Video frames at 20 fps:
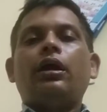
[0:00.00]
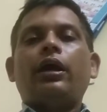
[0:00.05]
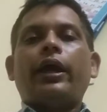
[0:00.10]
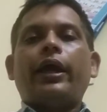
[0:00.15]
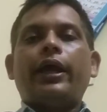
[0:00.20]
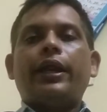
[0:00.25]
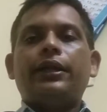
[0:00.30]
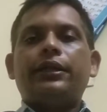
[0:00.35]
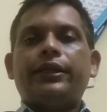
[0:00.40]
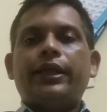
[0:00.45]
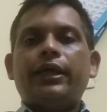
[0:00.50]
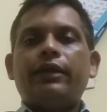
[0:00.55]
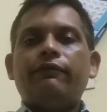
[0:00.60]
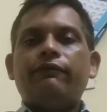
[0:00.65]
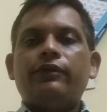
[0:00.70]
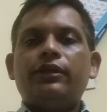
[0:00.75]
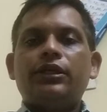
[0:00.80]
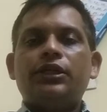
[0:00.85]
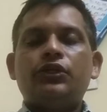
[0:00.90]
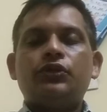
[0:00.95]
And then
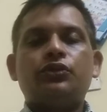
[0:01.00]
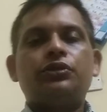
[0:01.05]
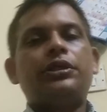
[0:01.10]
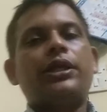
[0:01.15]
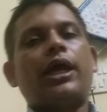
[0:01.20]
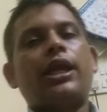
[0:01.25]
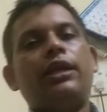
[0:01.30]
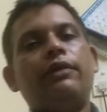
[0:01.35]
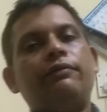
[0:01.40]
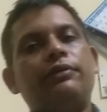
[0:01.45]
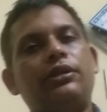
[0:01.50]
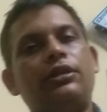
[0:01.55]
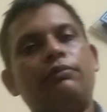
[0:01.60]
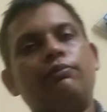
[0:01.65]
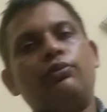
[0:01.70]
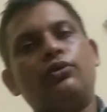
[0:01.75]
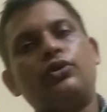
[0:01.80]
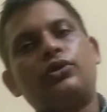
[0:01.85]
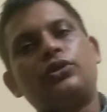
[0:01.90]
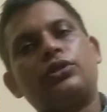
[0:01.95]
we need to tally with the
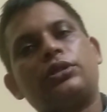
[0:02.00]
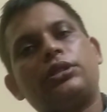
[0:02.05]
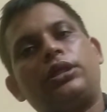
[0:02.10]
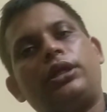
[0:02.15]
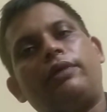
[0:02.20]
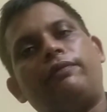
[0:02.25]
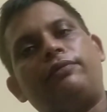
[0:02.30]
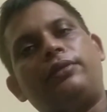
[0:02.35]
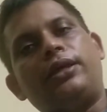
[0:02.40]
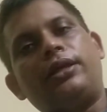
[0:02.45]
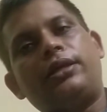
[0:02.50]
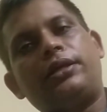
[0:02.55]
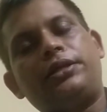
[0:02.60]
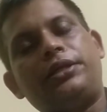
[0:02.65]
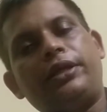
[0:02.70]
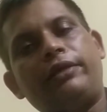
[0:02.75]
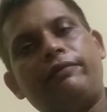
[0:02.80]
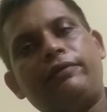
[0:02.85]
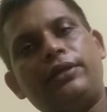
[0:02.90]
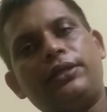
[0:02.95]
books. If there are
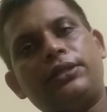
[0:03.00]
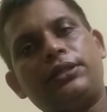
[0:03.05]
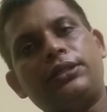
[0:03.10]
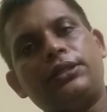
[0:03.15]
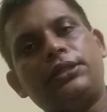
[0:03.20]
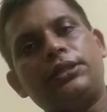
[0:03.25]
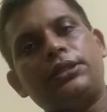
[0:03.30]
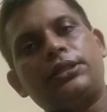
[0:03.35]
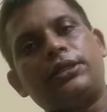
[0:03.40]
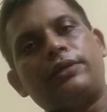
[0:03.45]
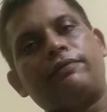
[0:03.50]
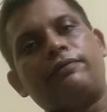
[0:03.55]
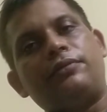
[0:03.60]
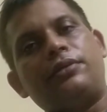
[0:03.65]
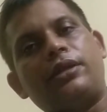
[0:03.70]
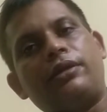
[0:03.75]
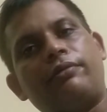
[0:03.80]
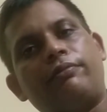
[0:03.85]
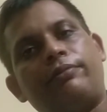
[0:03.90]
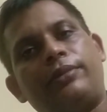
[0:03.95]
deviations, if
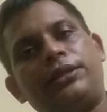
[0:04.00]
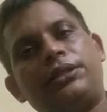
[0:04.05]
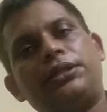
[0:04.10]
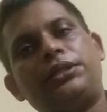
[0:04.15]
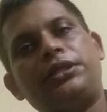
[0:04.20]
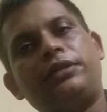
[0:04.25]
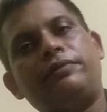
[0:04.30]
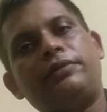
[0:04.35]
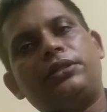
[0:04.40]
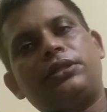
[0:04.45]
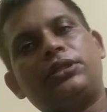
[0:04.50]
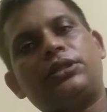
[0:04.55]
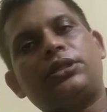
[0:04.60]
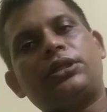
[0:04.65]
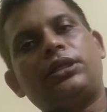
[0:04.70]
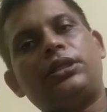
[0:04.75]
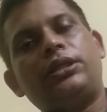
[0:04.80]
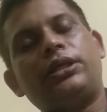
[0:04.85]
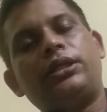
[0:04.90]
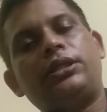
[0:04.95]
the major deviations
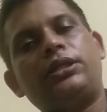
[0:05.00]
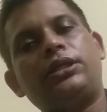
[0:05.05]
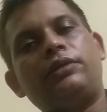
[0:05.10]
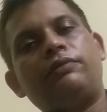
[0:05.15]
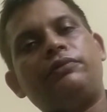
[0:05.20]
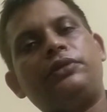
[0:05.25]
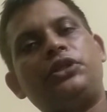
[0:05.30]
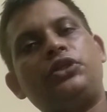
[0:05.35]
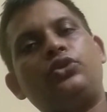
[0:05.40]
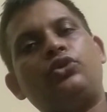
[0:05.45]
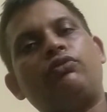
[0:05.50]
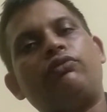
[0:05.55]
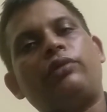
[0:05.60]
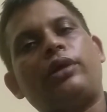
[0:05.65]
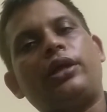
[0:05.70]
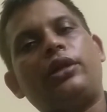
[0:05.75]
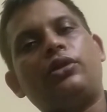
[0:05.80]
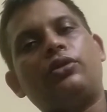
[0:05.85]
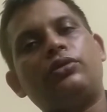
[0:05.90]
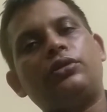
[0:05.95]
are there, then we need to
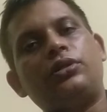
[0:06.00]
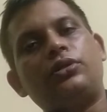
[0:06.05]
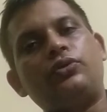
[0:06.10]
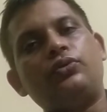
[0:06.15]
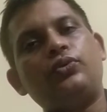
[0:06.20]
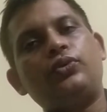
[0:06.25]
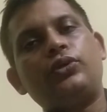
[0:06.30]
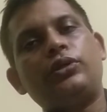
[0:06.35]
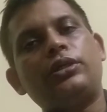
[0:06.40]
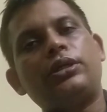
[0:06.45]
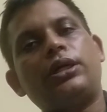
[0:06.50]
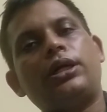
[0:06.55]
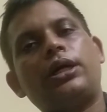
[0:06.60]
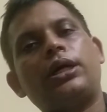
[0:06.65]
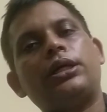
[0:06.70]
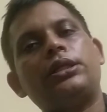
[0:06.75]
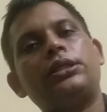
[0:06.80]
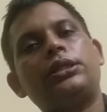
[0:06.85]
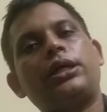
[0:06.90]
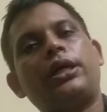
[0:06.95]
find out the root
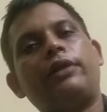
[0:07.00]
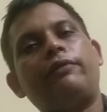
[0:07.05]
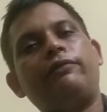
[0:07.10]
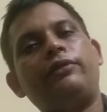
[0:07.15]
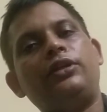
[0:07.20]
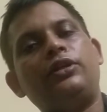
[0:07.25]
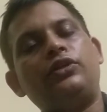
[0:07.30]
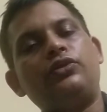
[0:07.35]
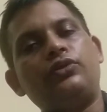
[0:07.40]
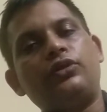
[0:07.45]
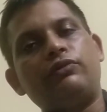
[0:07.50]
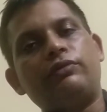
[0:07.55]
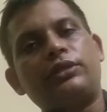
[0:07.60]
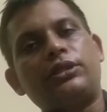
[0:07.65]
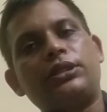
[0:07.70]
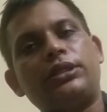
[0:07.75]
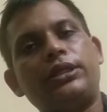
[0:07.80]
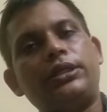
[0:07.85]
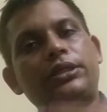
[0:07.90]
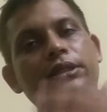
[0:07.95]
cause and we need to
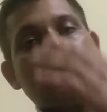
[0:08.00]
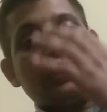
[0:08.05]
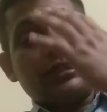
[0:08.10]
investigate the